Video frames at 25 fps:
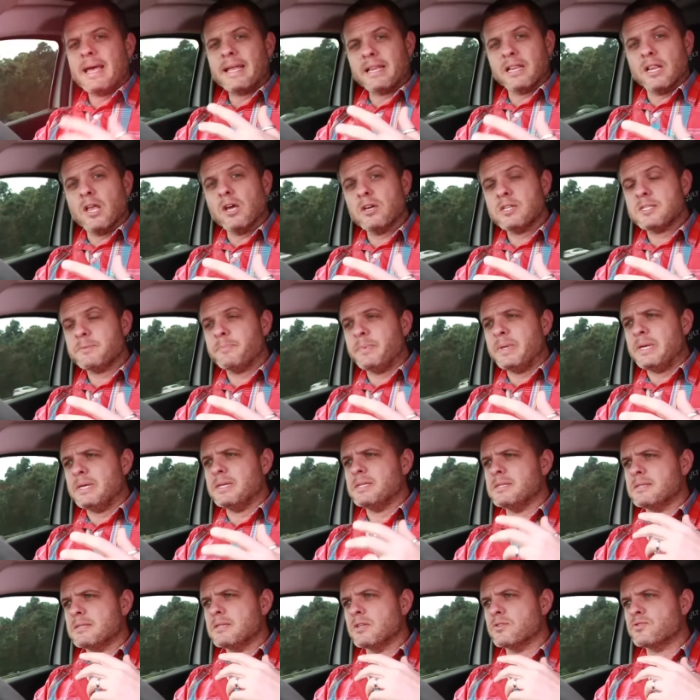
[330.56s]
At low
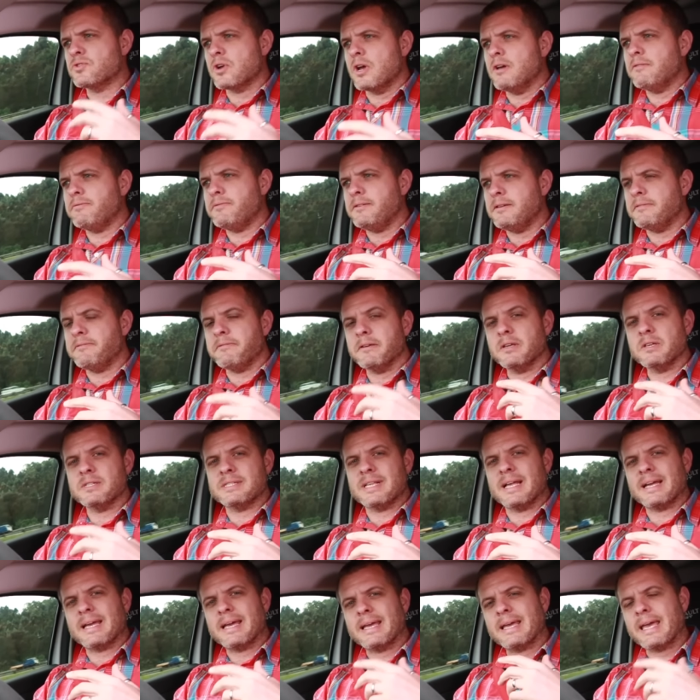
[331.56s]
speeds, the trophy
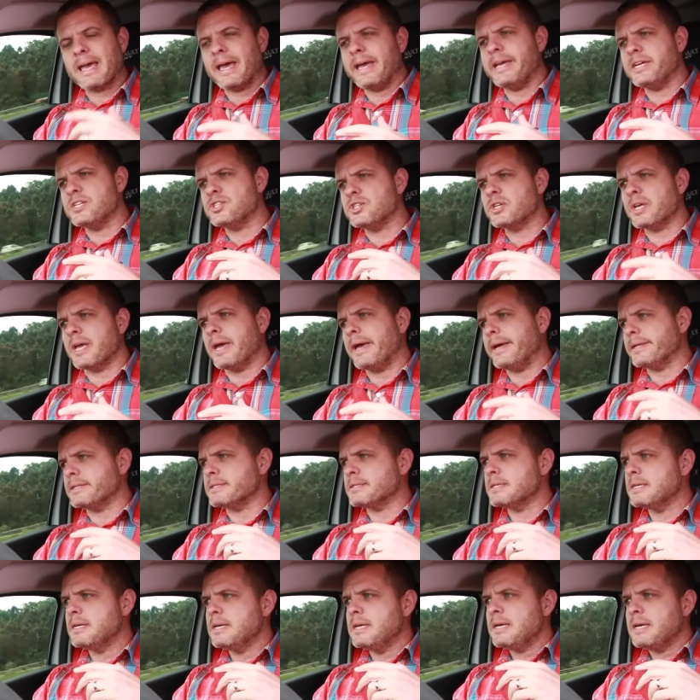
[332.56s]
feels like a caged
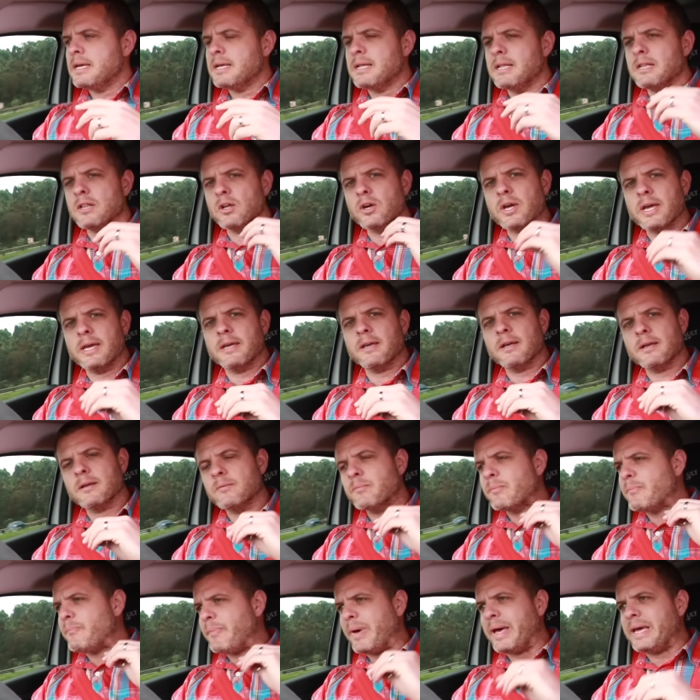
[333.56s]
cat,
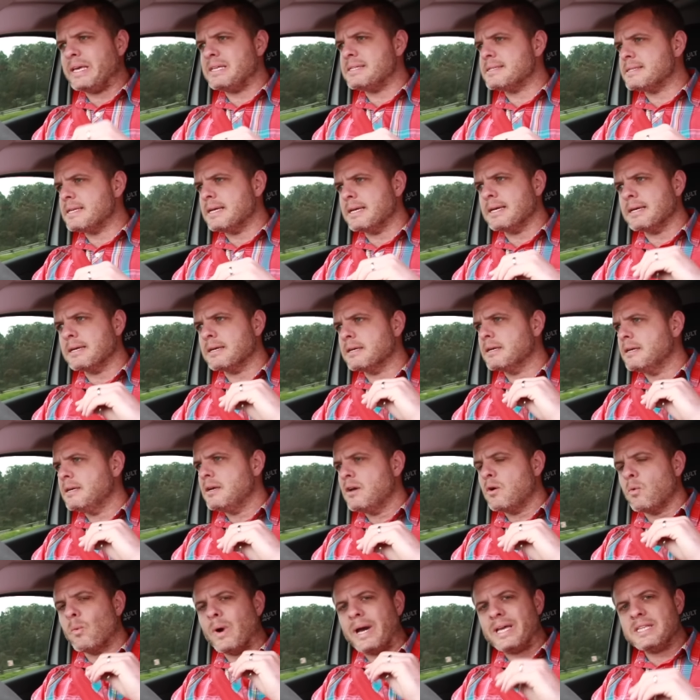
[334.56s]
looking, pacing,
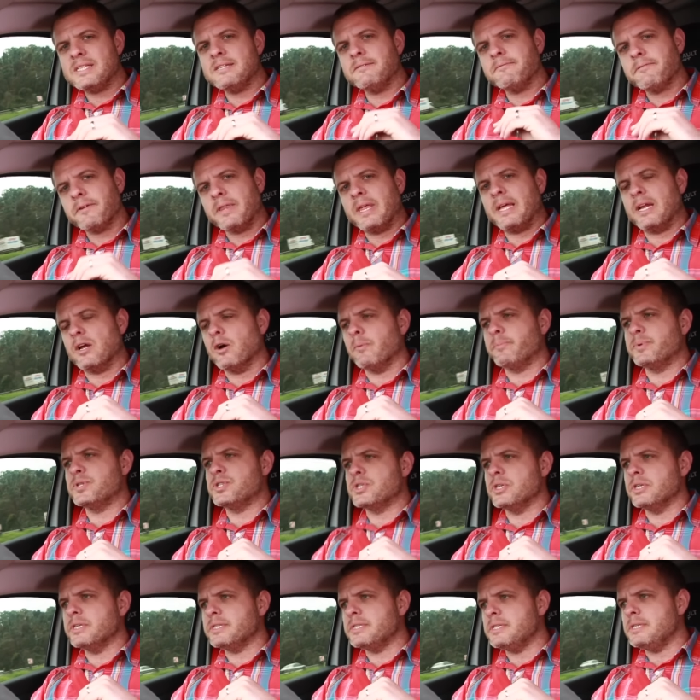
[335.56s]
waiting for that
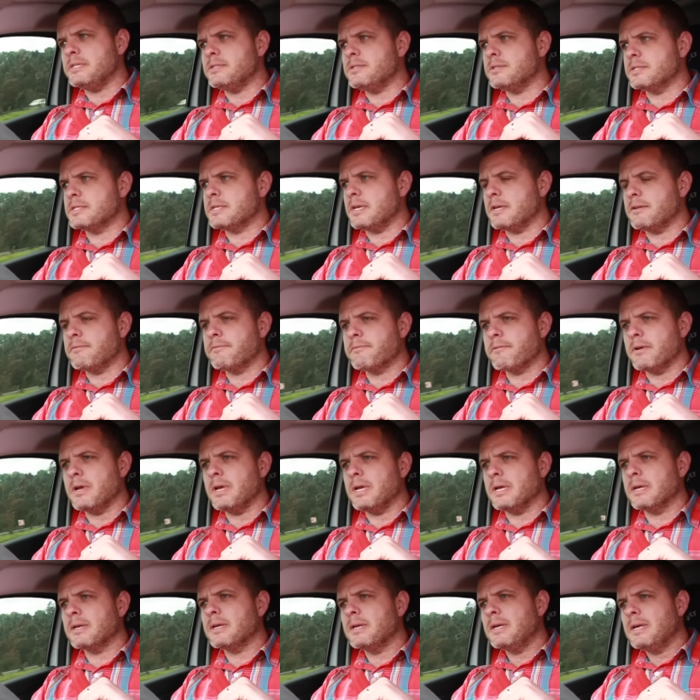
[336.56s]
opportunity to set
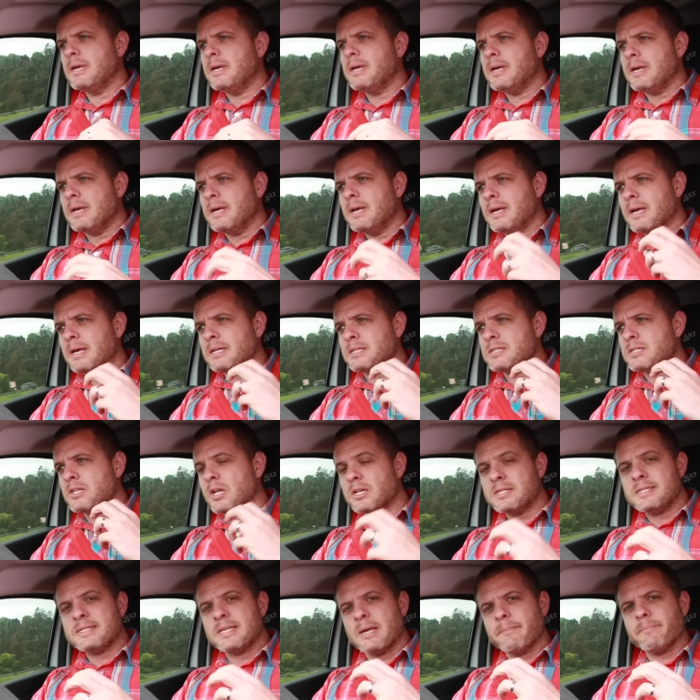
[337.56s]
free.
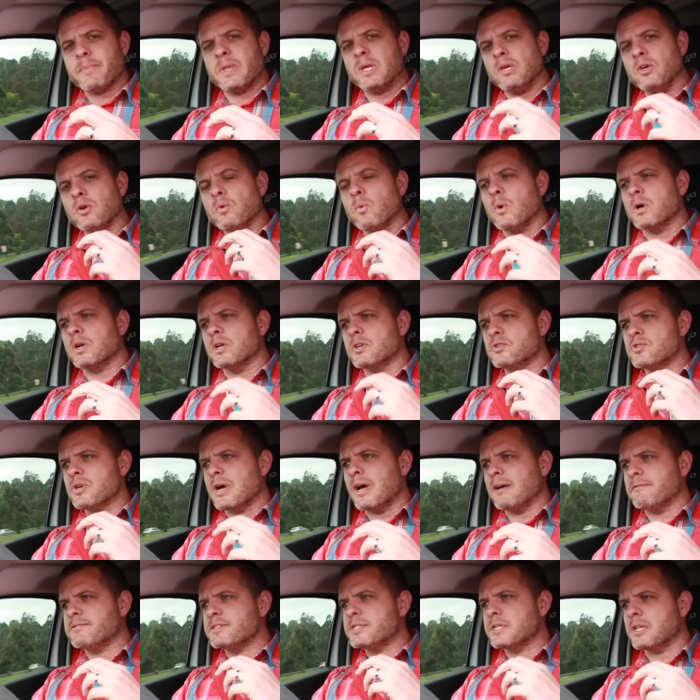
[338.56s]
It's not something you want to
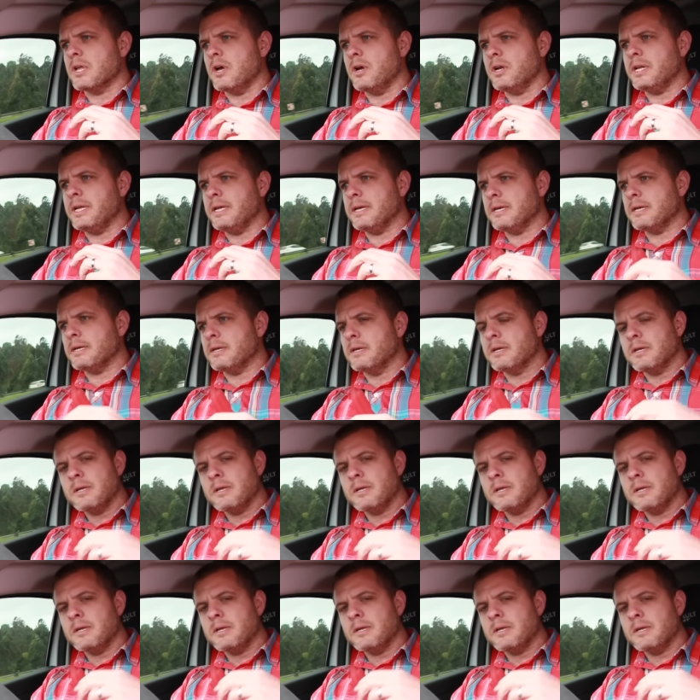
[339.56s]
drive slowly.